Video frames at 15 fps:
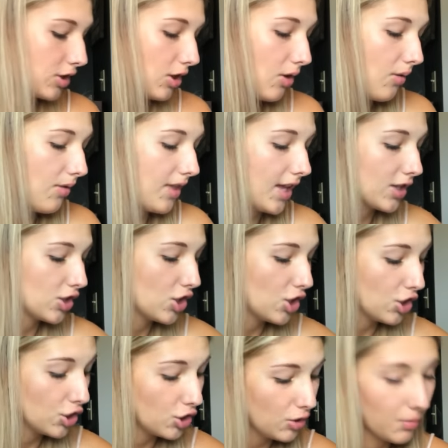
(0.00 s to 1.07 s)
so that's
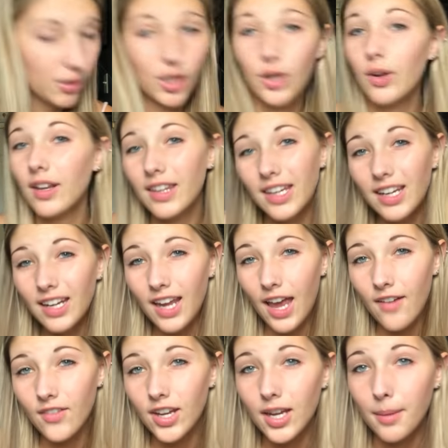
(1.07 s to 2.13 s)
super cute. And they didn't
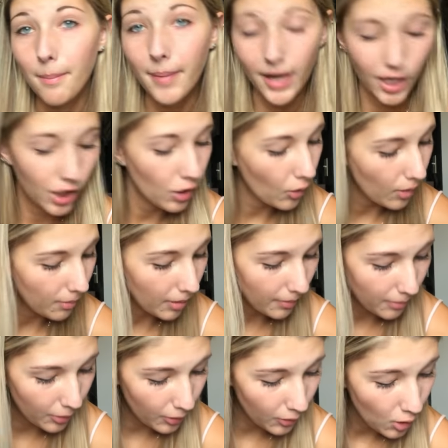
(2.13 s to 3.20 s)
have it in pink or
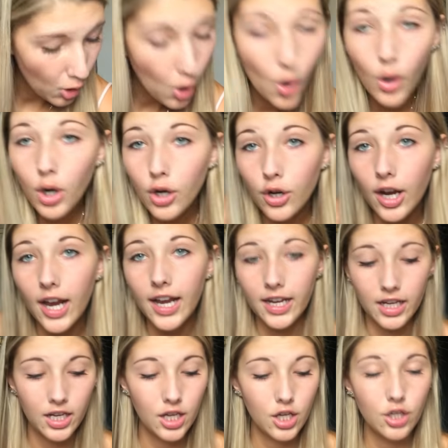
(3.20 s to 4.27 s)
purple or gray,
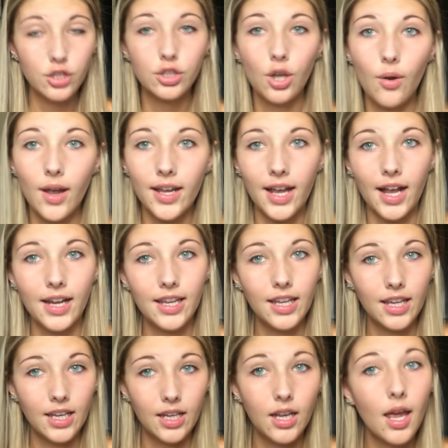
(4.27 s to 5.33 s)
so I got it
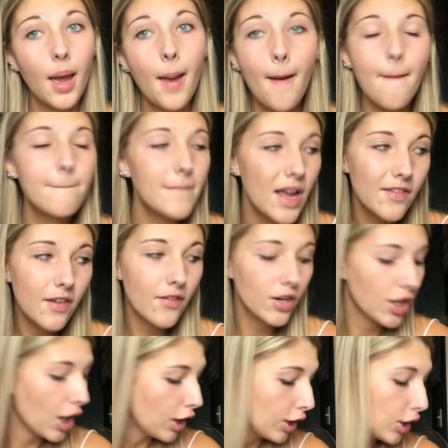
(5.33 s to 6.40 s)
in my favorite
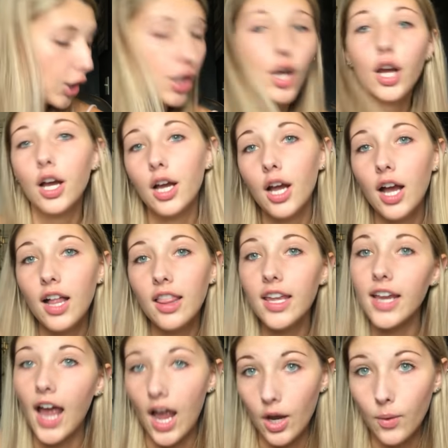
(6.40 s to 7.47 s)
color, like
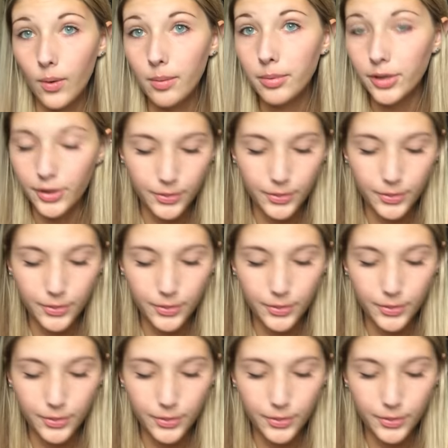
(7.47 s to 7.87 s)
aqua blue.